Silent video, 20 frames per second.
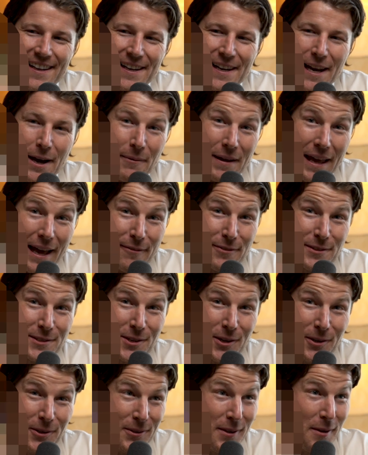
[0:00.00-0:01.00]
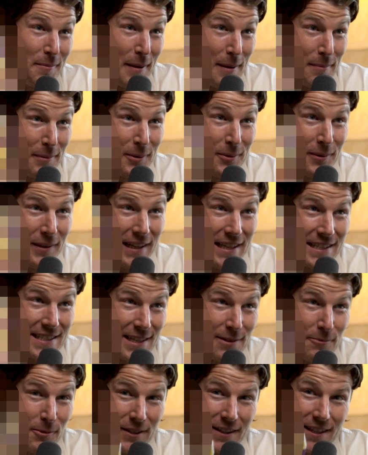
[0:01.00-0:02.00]
Now, we haven't told the people who are
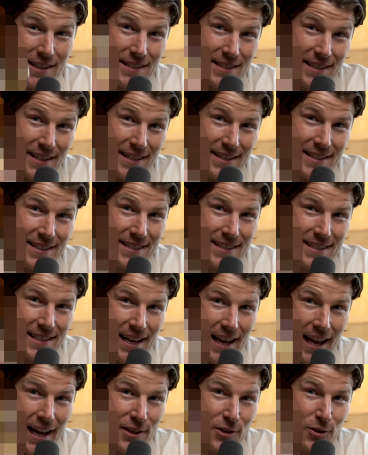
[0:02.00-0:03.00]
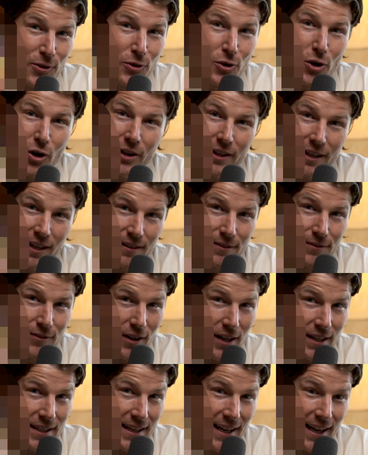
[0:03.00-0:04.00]
listening what this is, and you're not going to
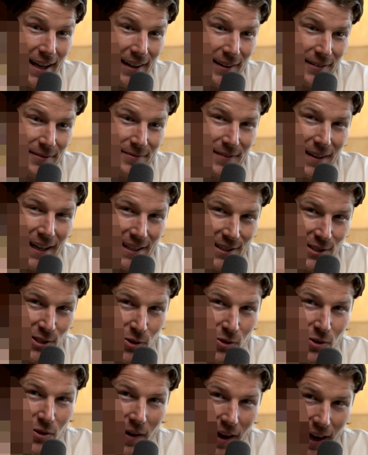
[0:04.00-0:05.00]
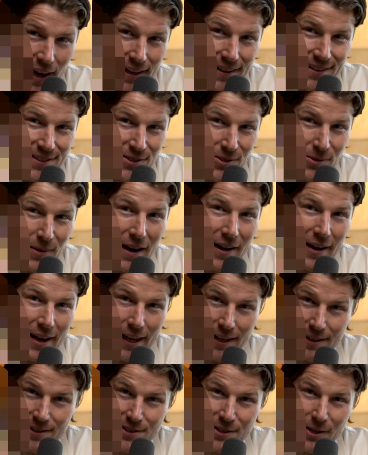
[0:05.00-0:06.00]
find out until you head to our
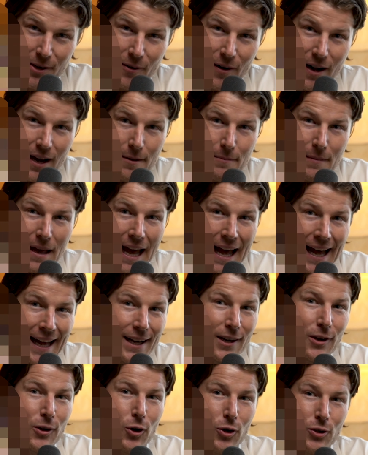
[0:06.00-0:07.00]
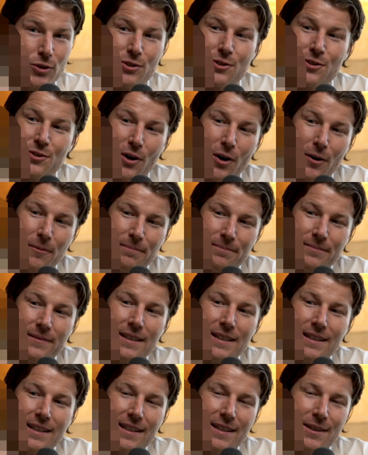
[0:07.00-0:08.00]
Instagram, at Gotsom,
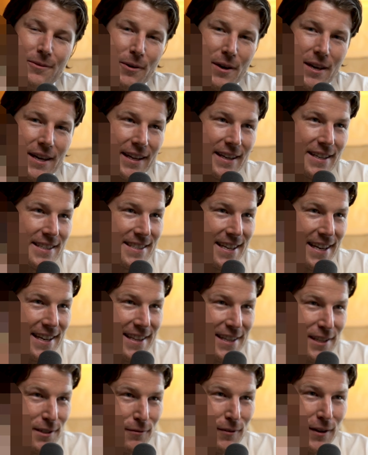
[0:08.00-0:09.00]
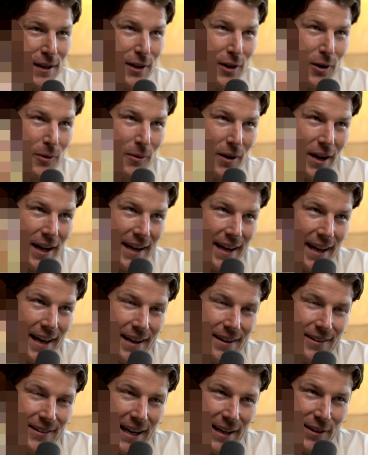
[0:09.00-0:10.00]
where you're going to see this video right
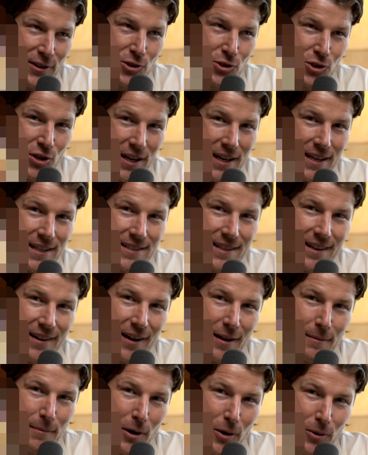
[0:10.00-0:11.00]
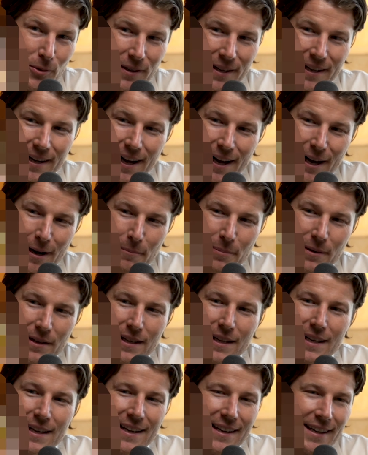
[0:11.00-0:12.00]
now and the cheese that I'm holding up.
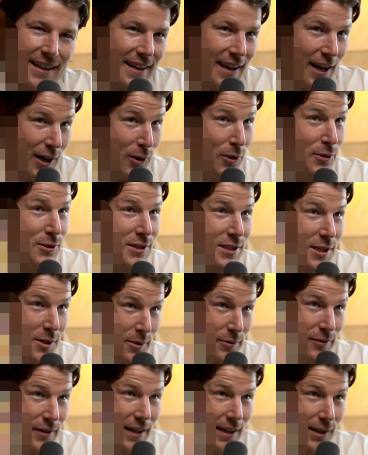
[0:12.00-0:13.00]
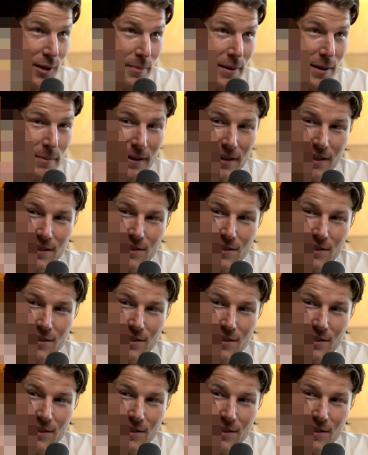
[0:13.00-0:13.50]
I'll also tell you a funny little bit about